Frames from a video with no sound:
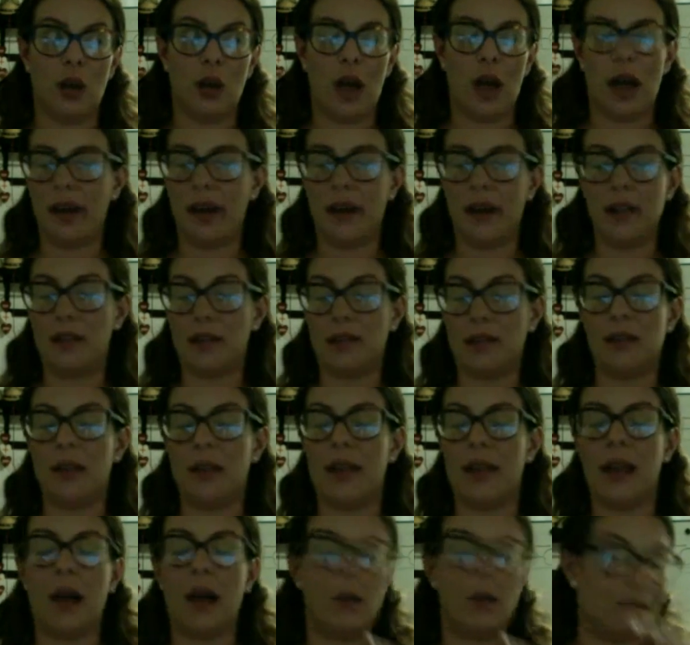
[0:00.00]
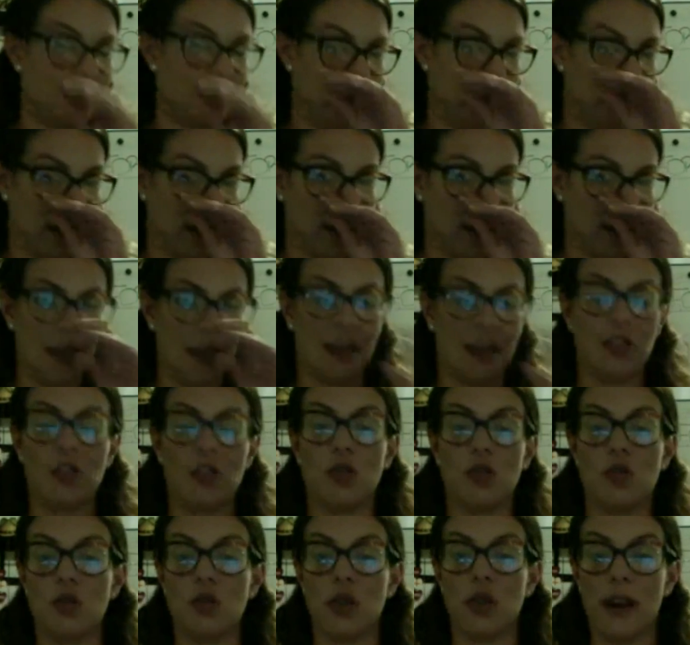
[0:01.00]
it's like outstanding. It
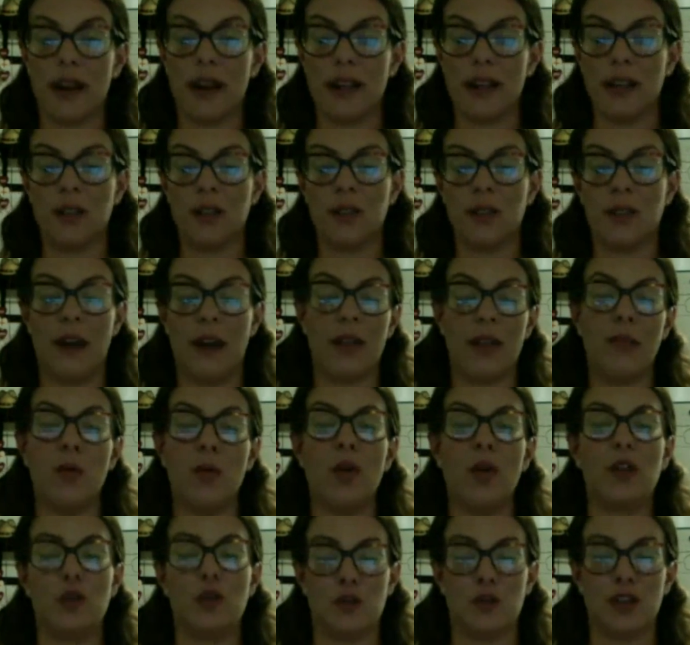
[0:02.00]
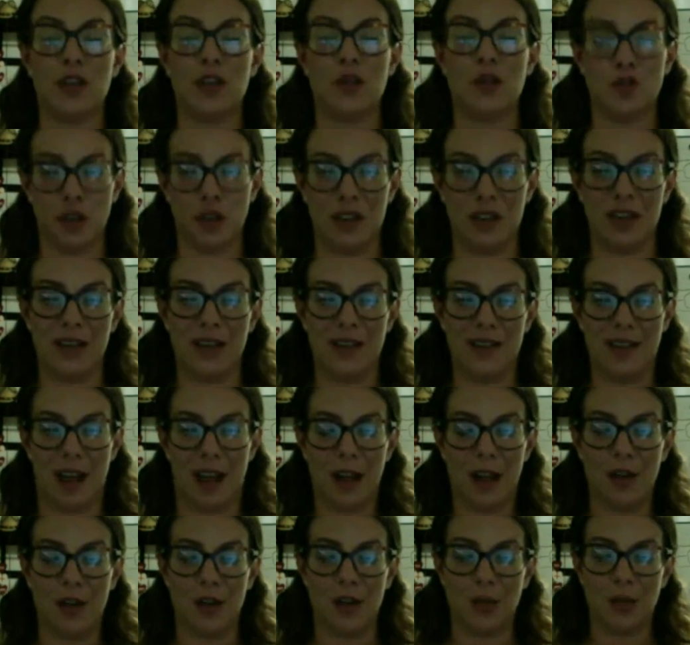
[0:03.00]
trades $5.3 trillion
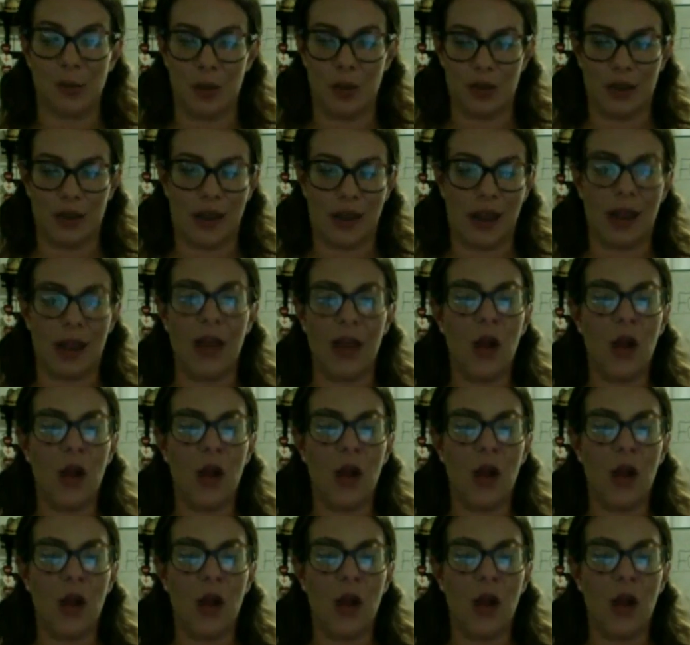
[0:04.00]
per day,